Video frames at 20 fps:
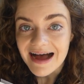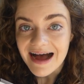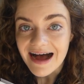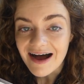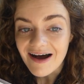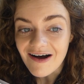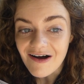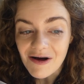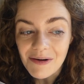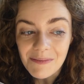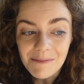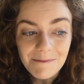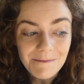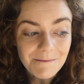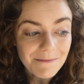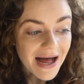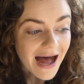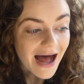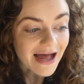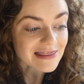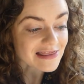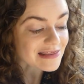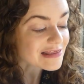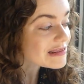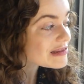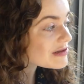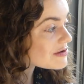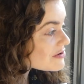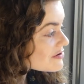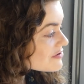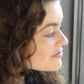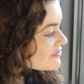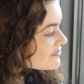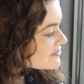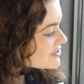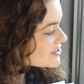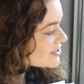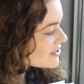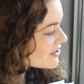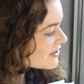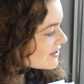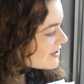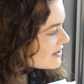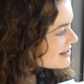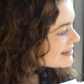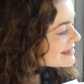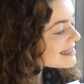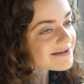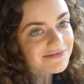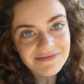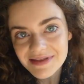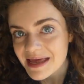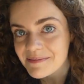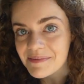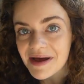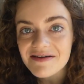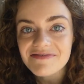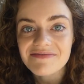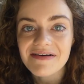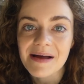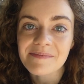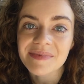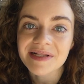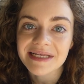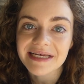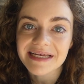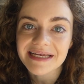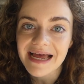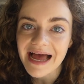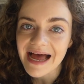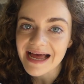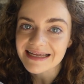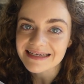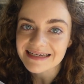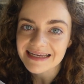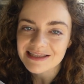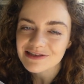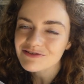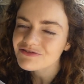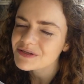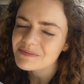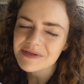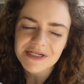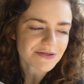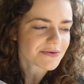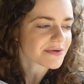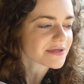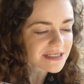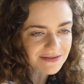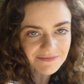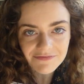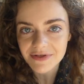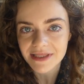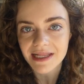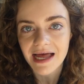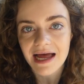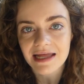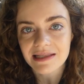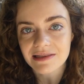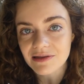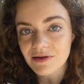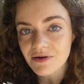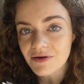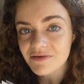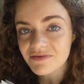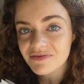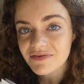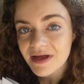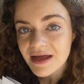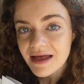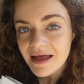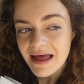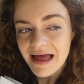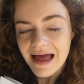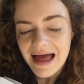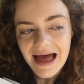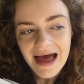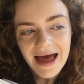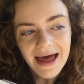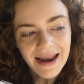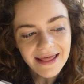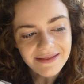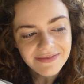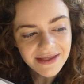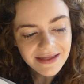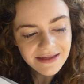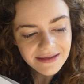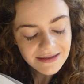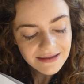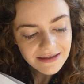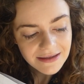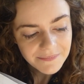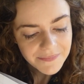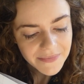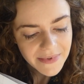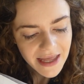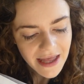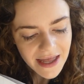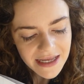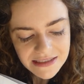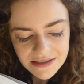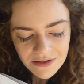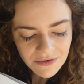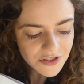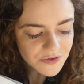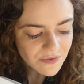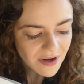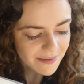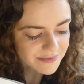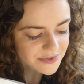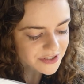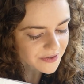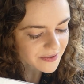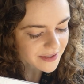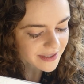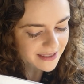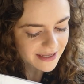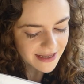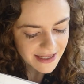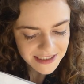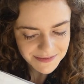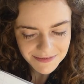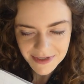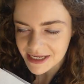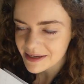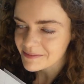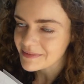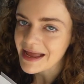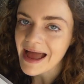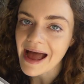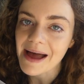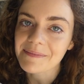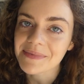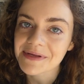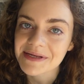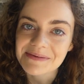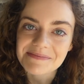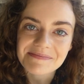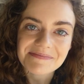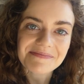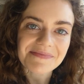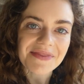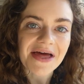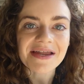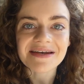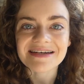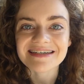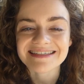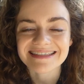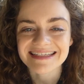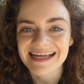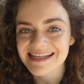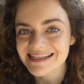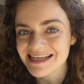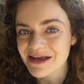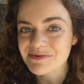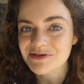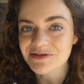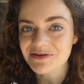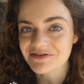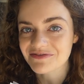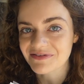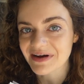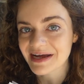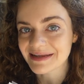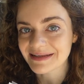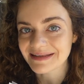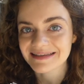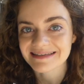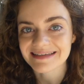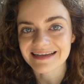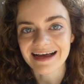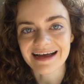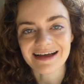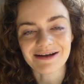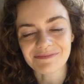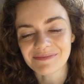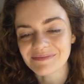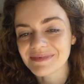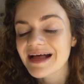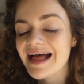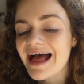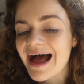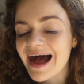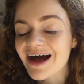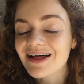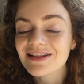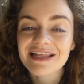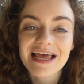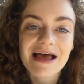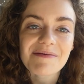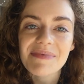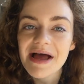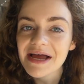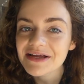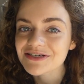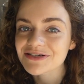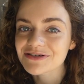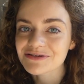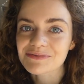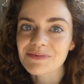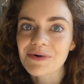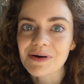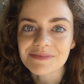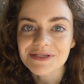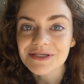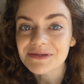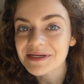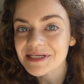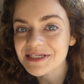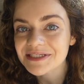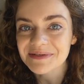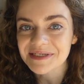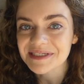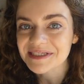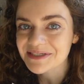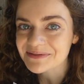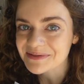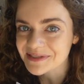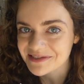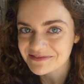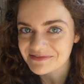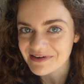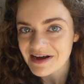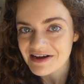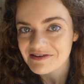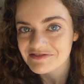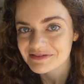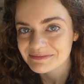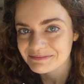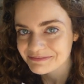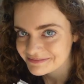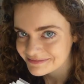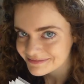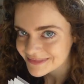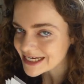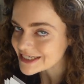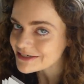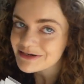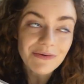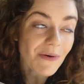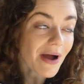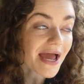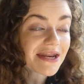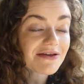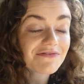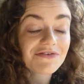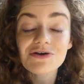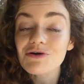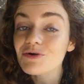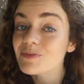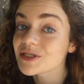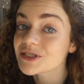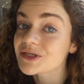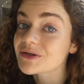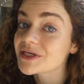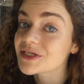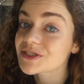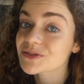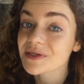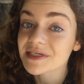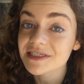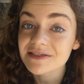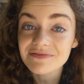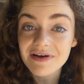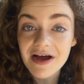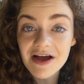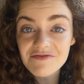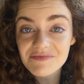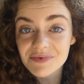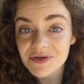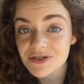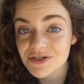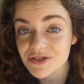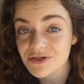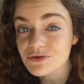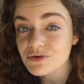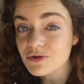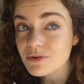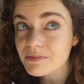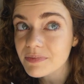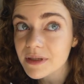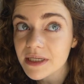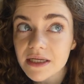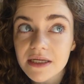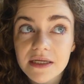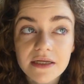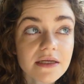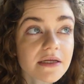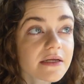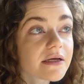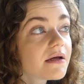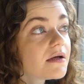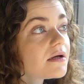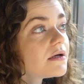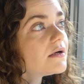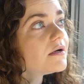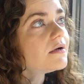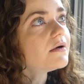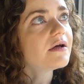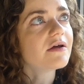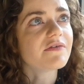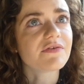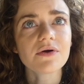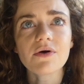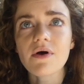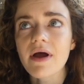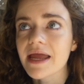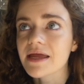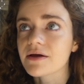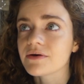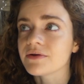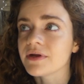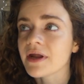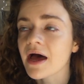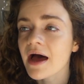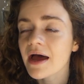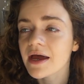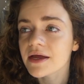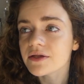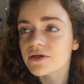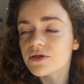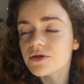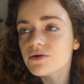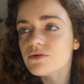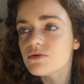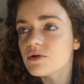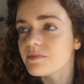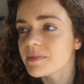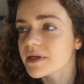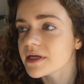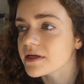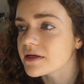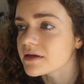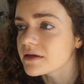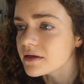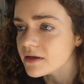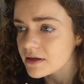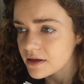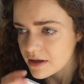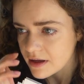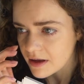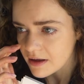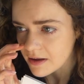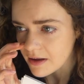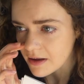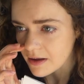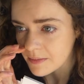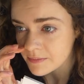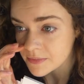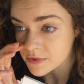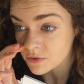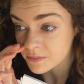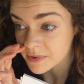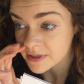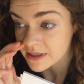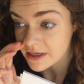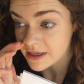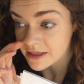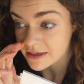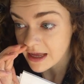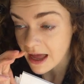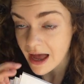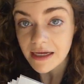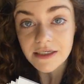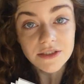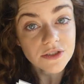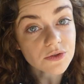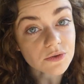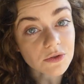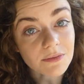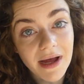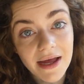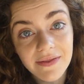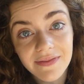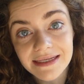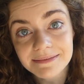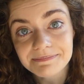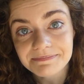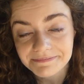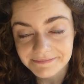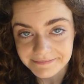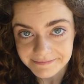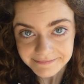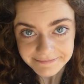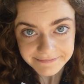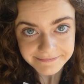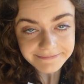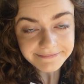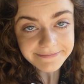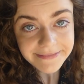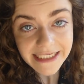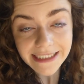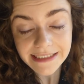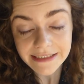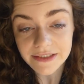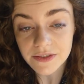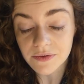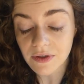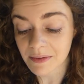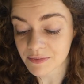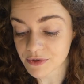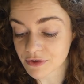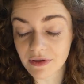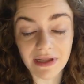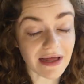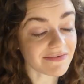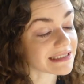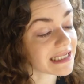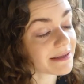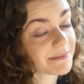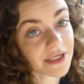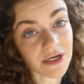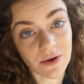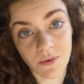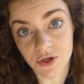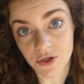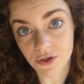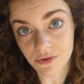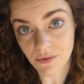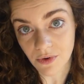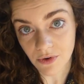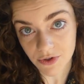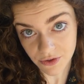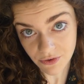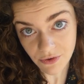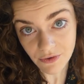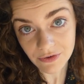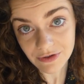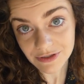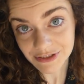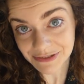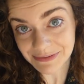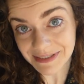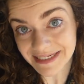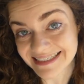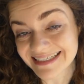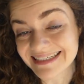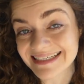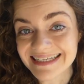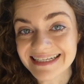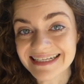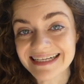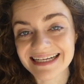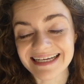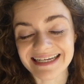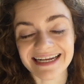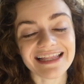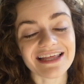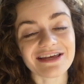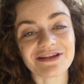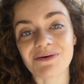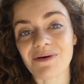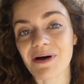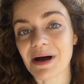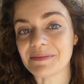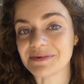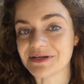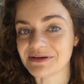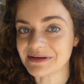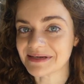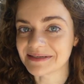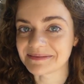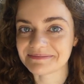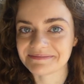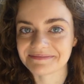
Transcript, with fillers: Um, I'd love to live near my family and I'd love to be doing something that I love. And I think as long as what I'm doing is making me happy, then that's absolutely fine. Um, I'll get back to you on what I'm doing in 2025. I don't know what any of you will be doing in 25 because you'll be, if you're eight or nine, you will be, um, you'll be in high school by then. So um, you'll have to let me know what you're, what you're, all doing, and I'll let you know what I'm doing.